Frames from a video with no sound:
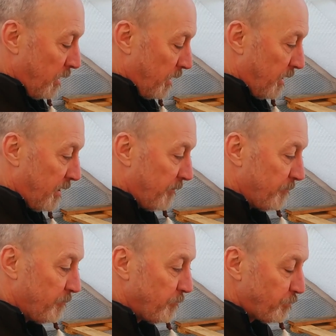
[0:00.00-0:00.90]

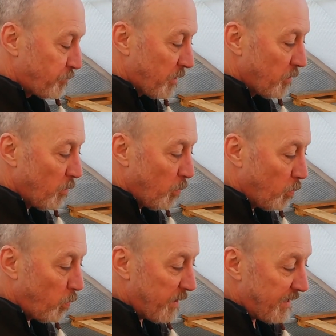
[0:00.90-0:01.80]
on.
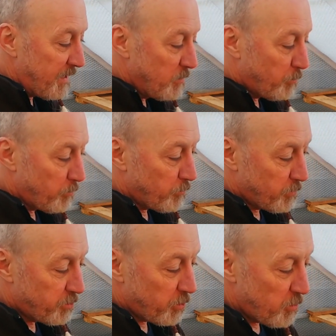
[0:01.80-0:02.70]
We
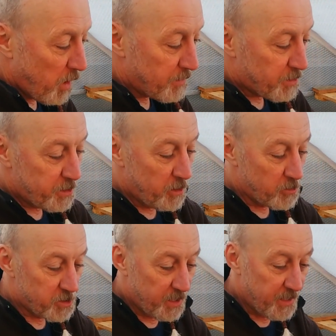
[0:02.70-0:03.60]
do like to
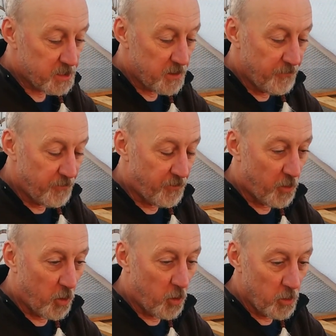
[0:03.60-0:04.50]
use these
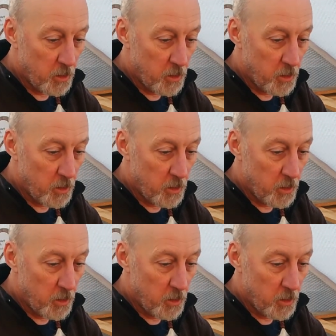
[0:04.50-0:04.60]
for